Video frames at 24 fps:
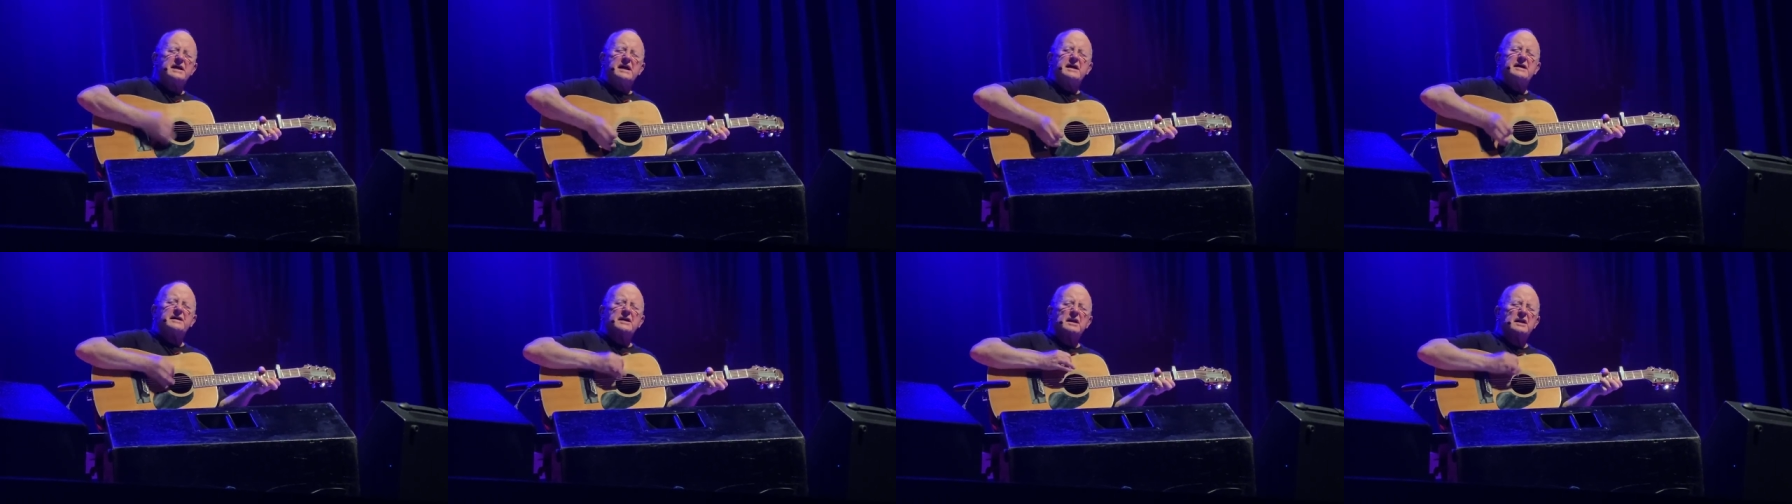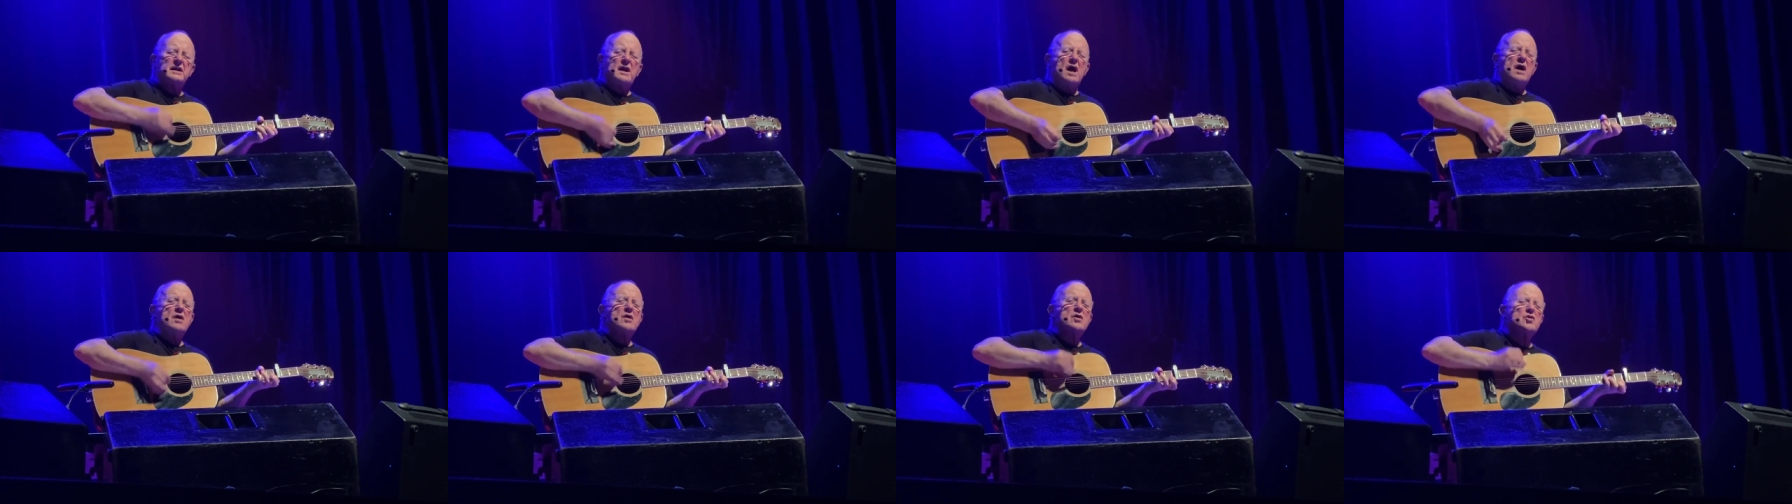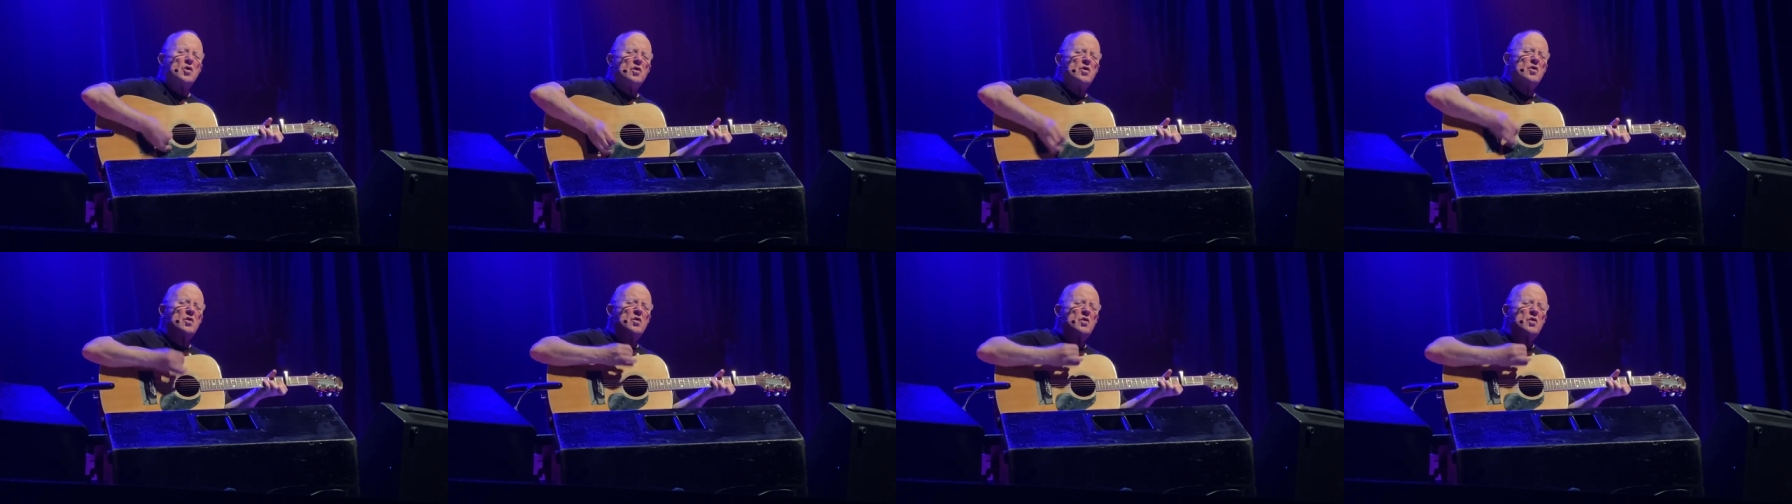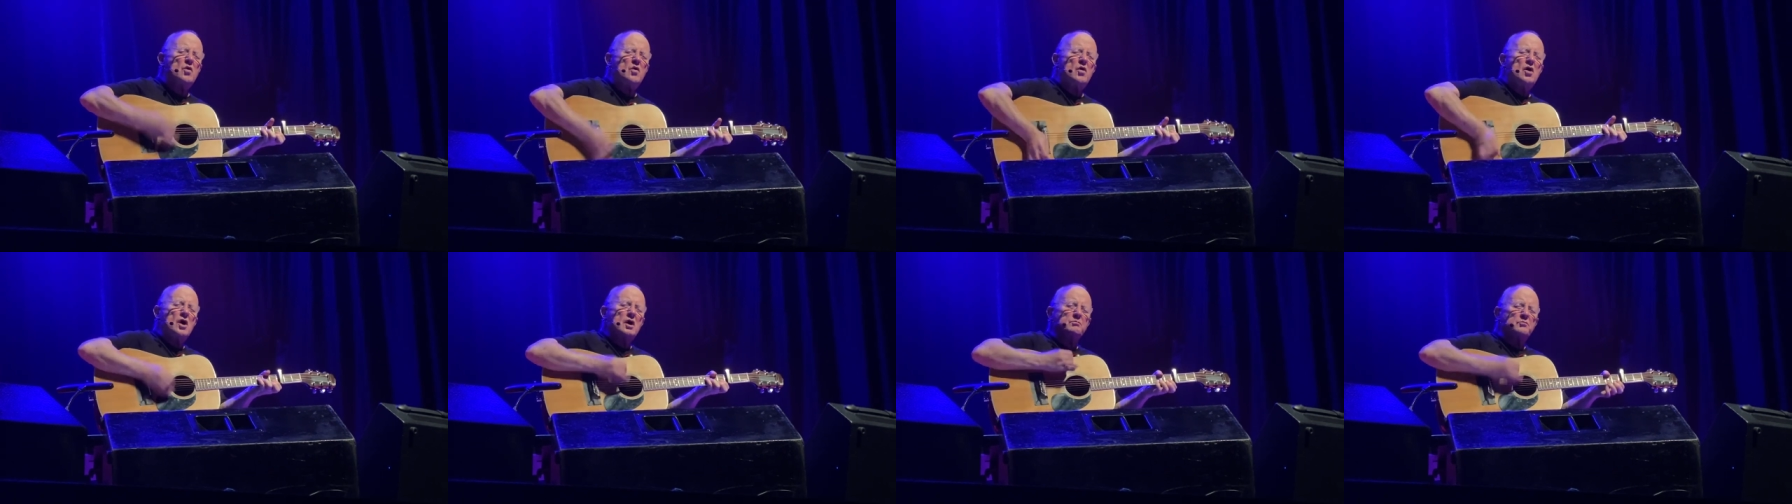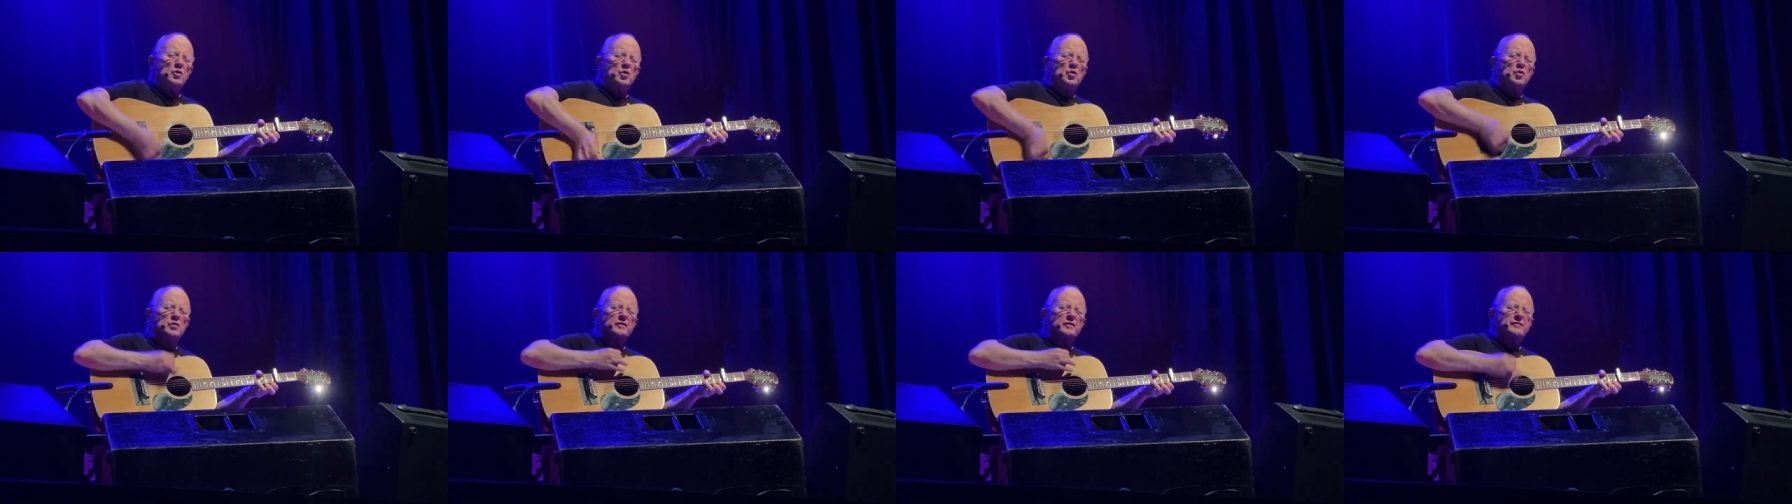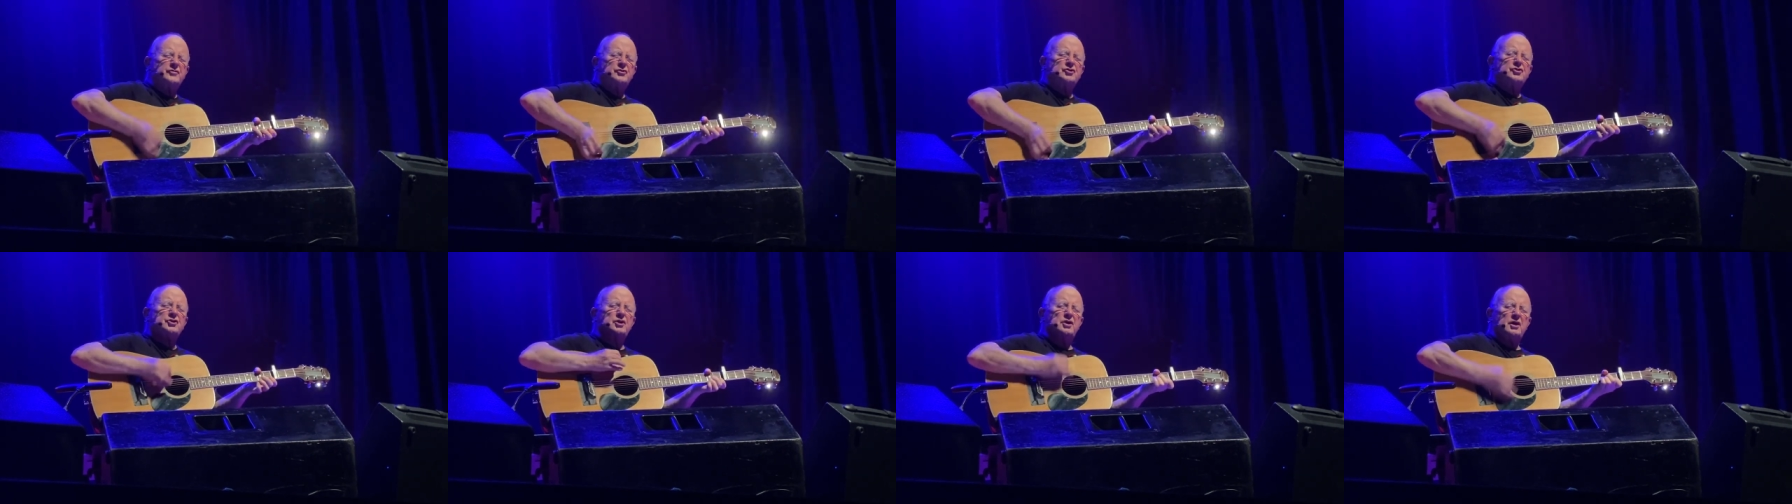get along, go
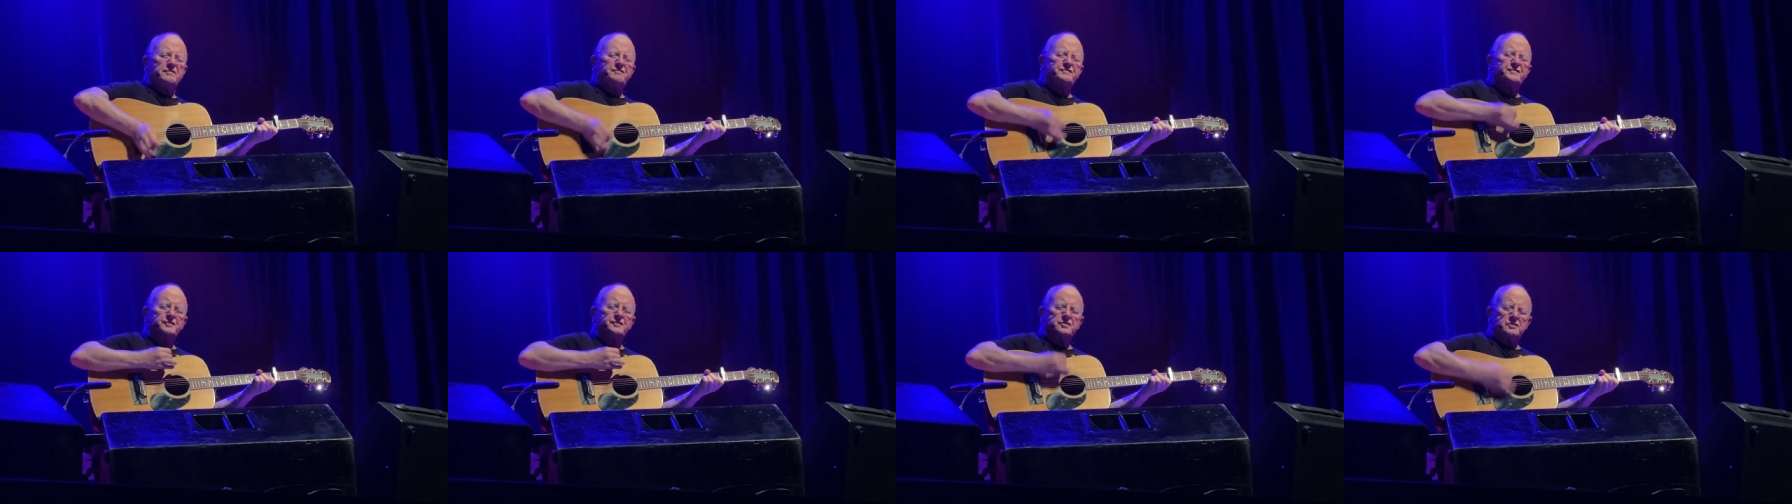bullshit.